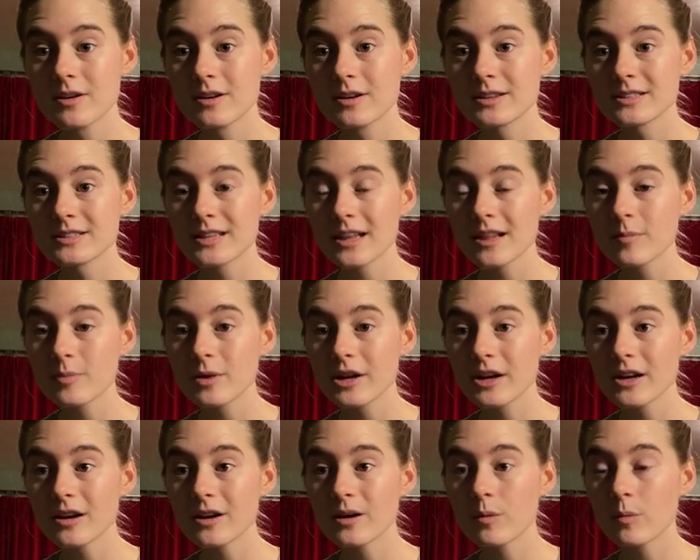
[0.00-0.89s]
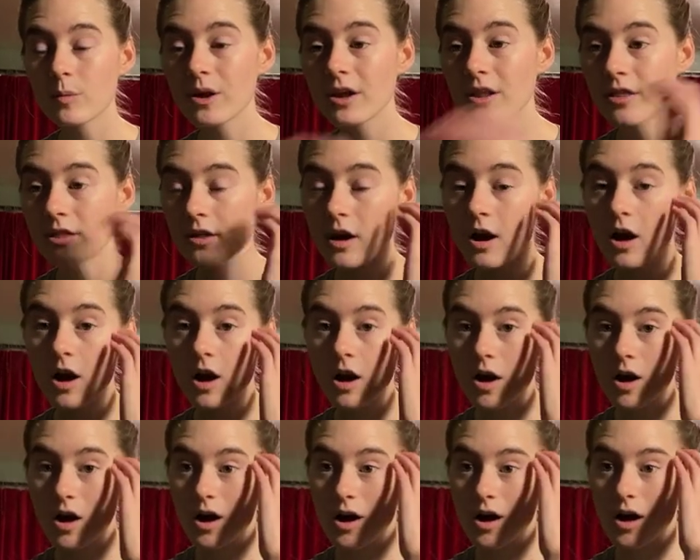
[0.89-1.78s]
celebrating with
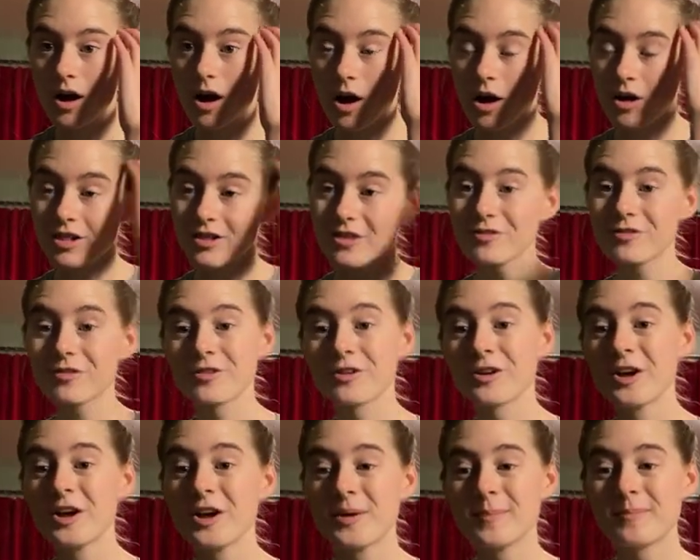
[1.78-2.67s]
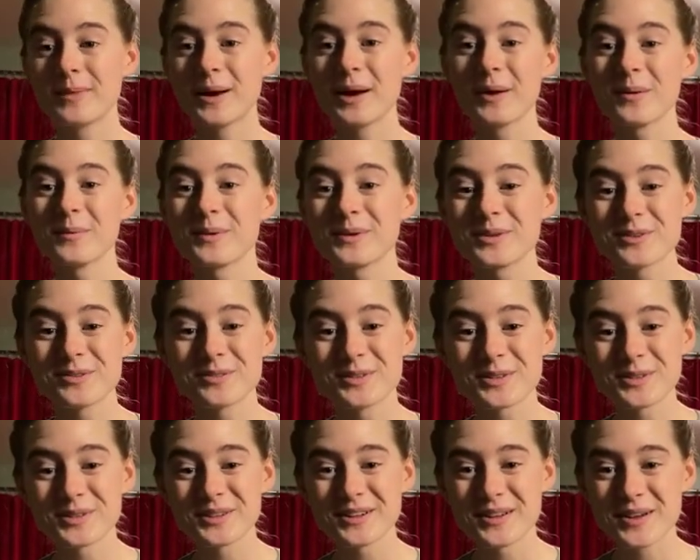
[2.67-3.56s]
all of my
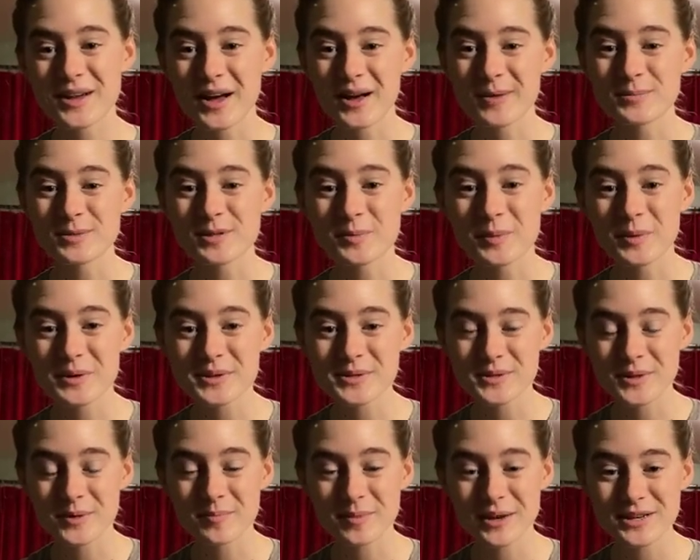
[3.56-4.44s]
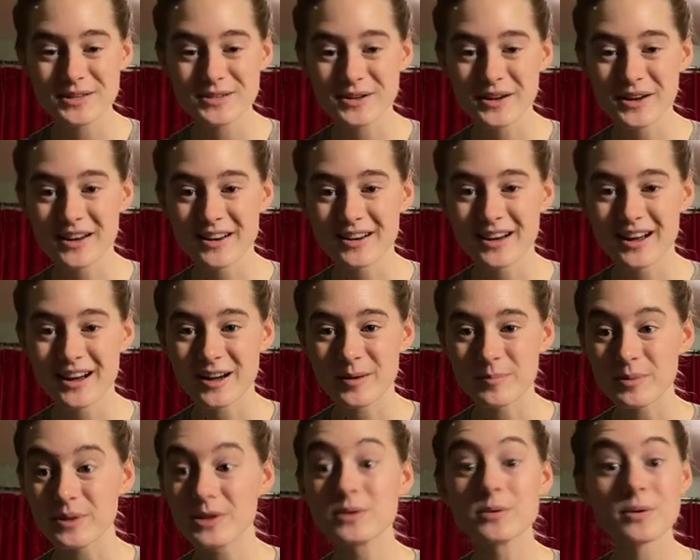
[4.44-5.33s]
wonderful supporters on
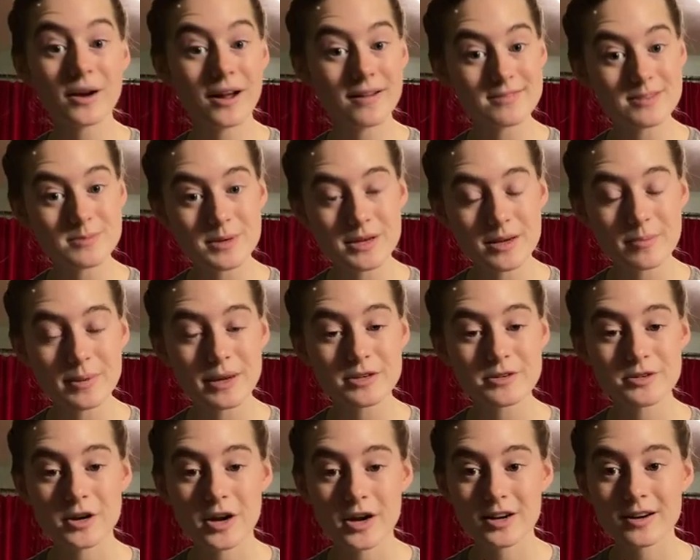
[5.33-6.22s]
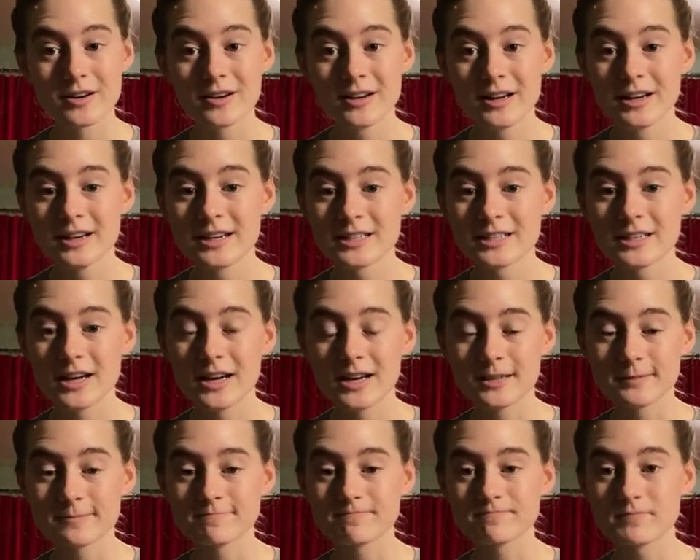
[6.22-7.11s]
Patreon, but you don't have to be a Patreon
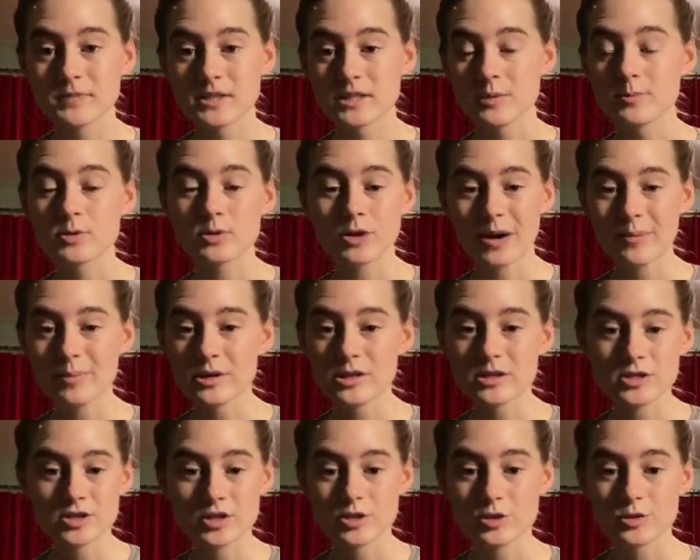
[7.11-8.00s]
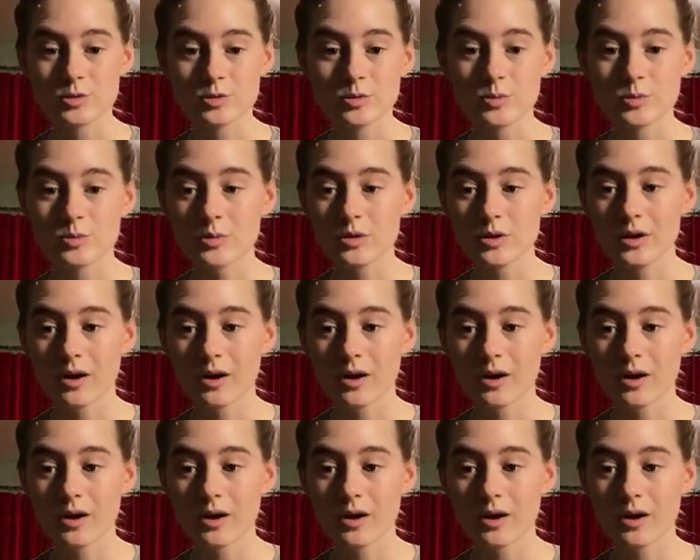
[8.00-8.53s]
subscriber to